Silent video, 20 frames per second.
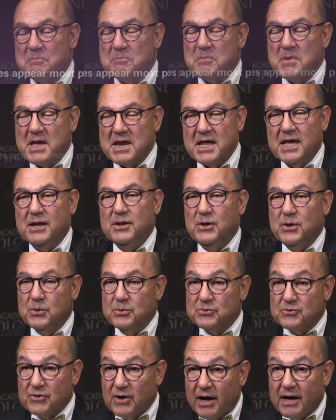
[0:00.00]
many
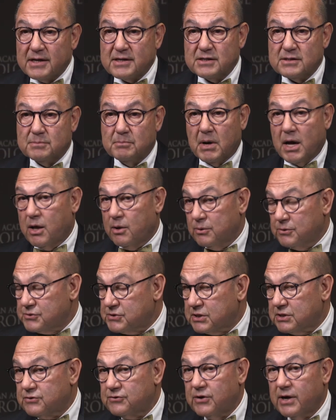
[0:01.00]
new drugs,
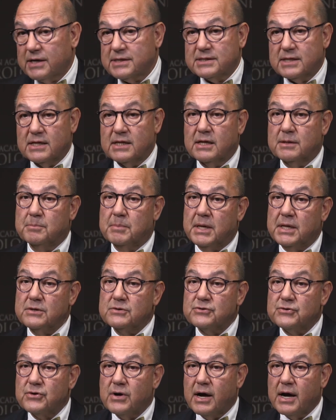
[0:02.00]
biologic drugs, that have been
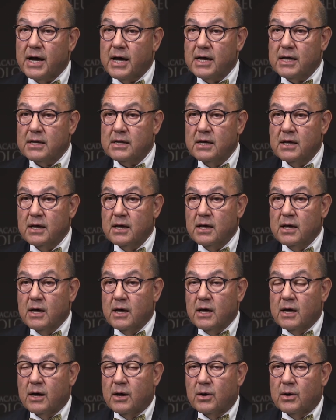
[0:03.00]
tried
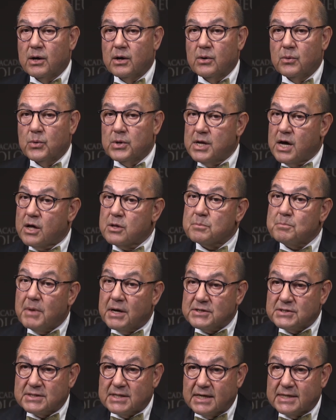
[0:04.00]
Uh, without
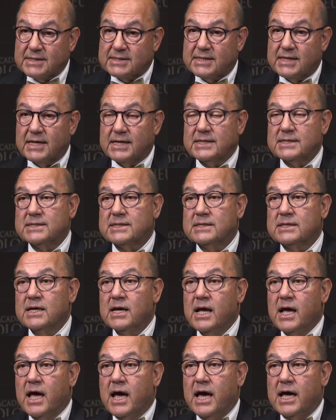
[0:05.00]
much success.
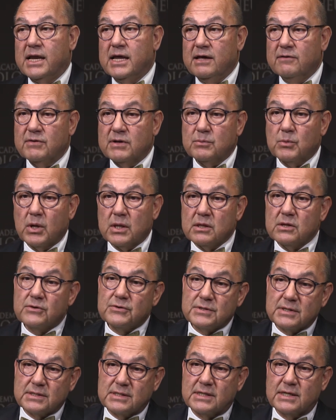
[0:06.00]
And even when
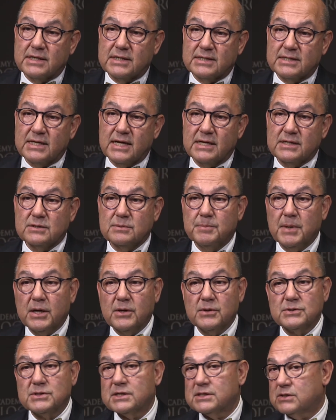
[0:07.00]
there is a success,
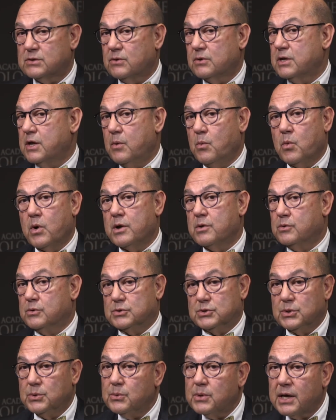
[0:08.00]
because it's only one or
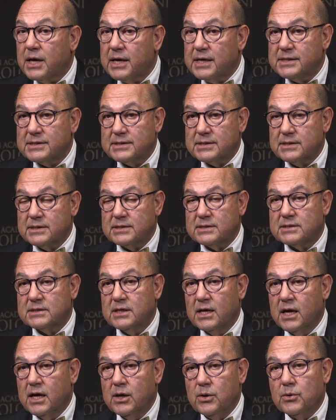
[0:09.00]
two cases,
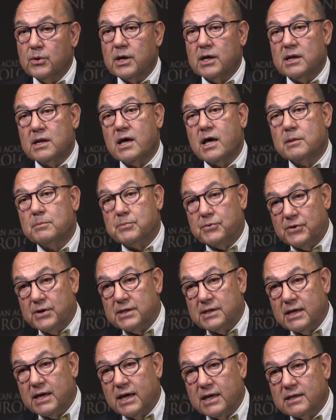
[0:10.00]
you cannot
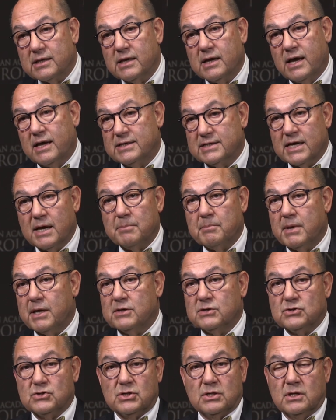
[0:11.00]
predict, as I
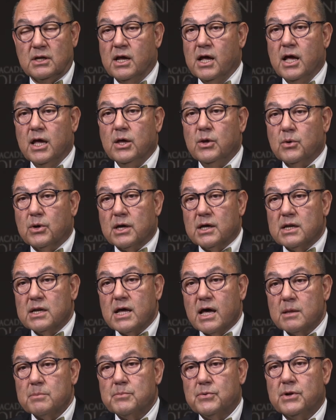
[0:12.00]
mentioned, you
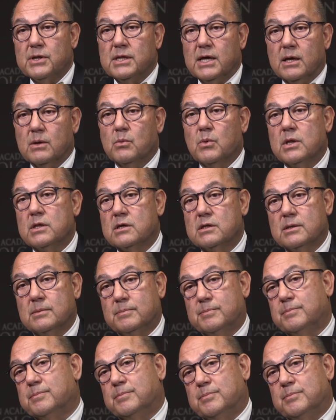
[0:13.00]
cannot predict whether the